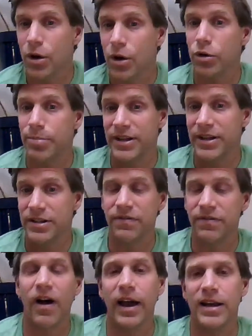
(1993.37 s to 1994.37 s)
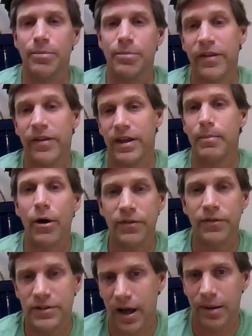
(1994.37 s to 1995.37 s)
would be defined by the amount
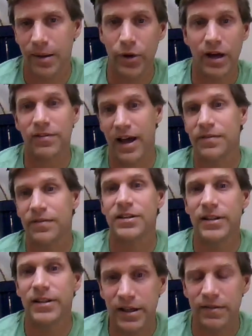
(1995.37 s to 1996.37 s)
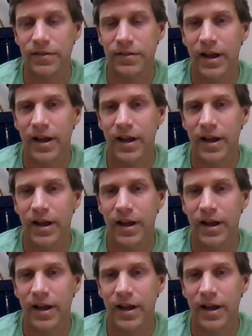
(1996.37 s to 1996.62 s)
of time we have left to live.